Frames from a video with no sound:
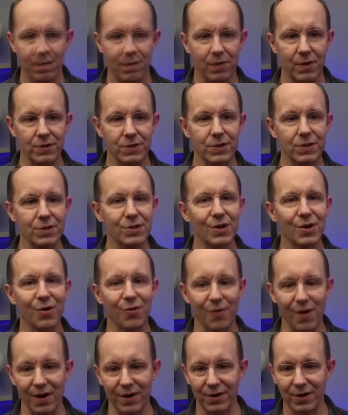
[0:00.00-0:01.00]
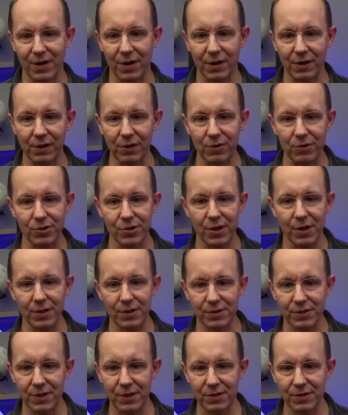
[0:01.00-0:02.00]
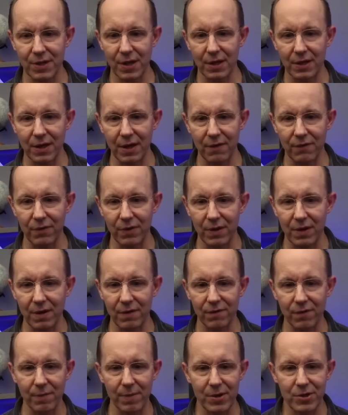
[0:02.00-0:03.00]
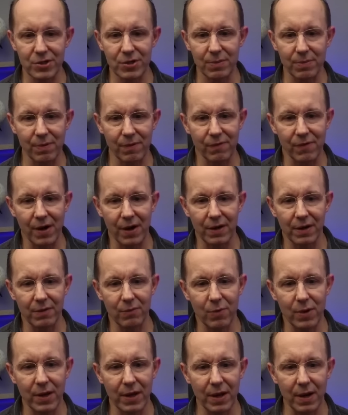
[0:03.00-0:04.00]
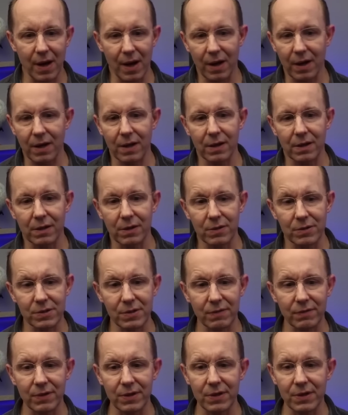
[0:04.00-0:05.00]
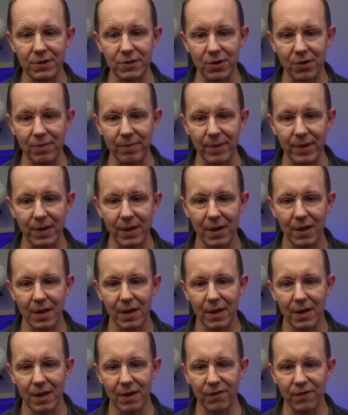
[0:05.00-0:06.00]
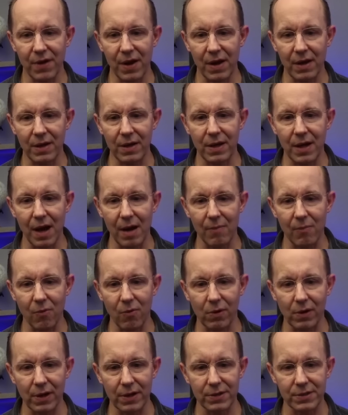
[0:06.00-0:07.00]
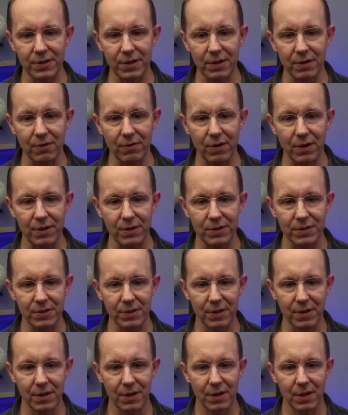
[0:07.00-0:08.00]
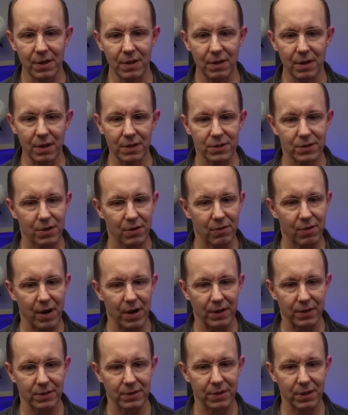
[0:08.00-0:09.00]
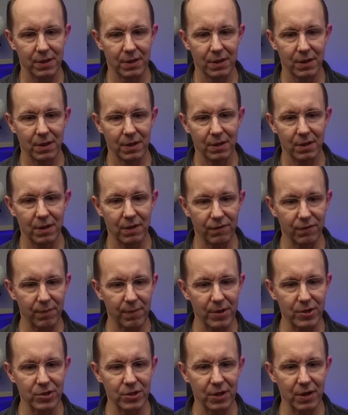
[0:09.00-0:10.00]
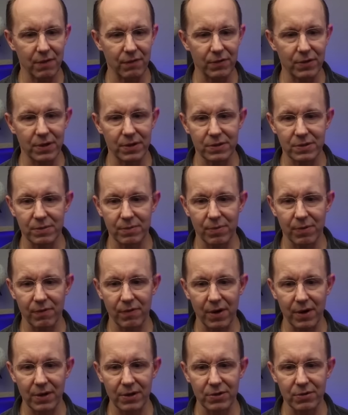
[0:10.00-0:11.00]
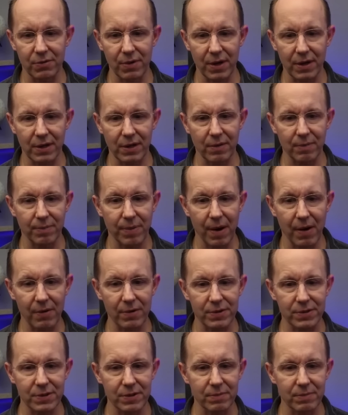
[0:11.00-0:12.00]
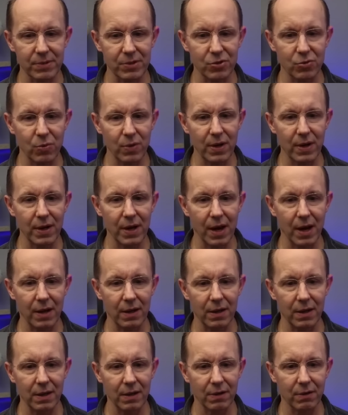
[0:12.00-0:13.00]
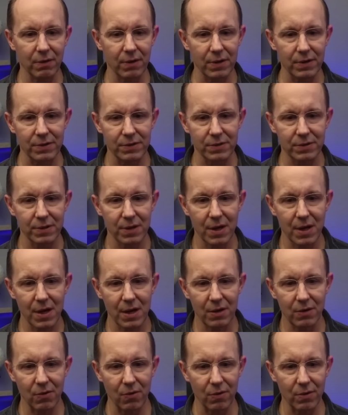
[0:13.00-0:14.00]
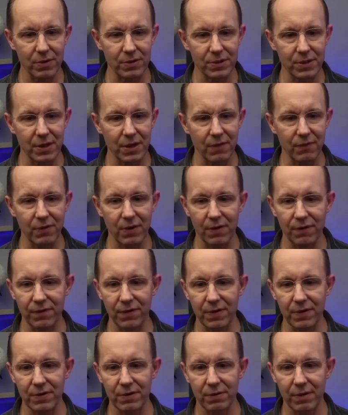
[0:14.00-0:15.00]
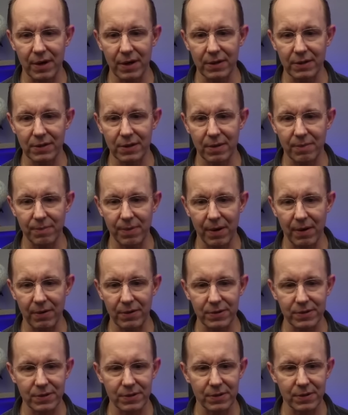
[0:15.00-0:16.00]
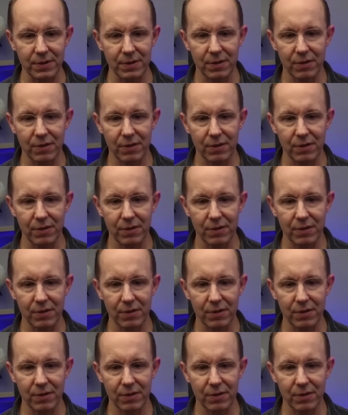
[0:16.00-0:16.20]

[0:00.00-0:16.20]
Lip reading: This is the correct conclusion. It says that given the information provided, we cannot conclusively determine if Andy got more likes than Chris. That's correct. The information given doesn't provide a direct comparison between Andy and Chris, nor does it give enough indirect comparison